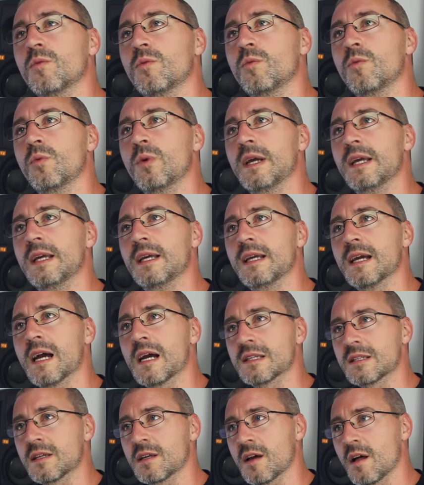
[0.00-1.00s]
we
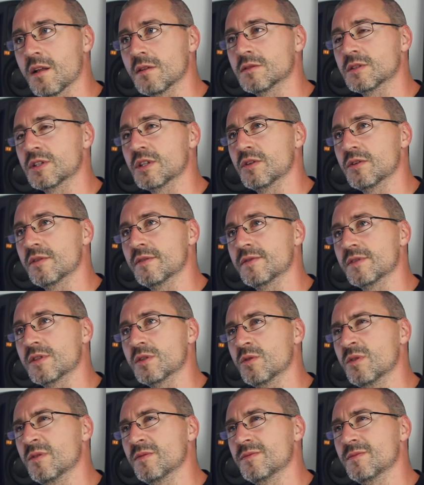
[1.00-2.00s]
as a culture have
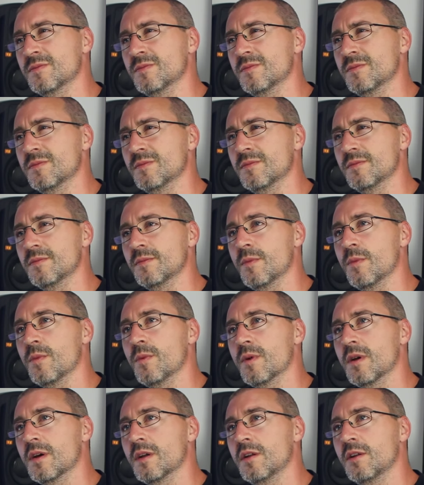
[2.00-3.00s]
sort of
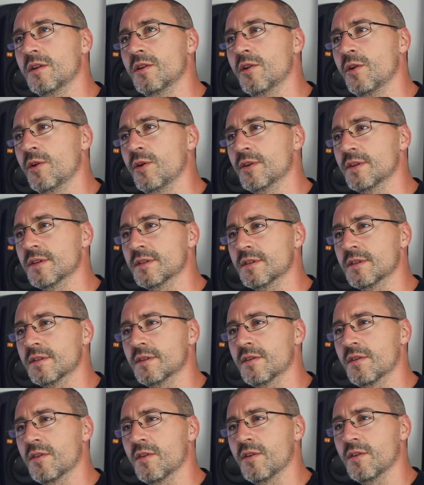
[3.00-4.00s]
learnt
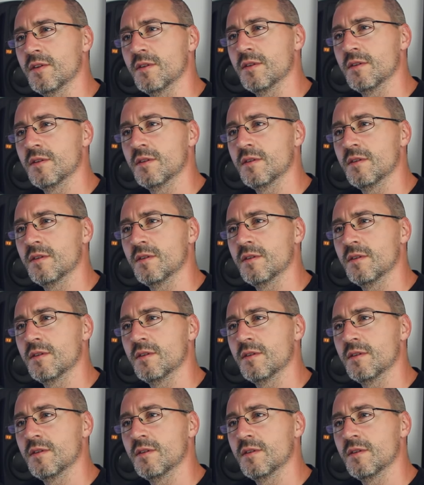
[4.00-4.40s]
that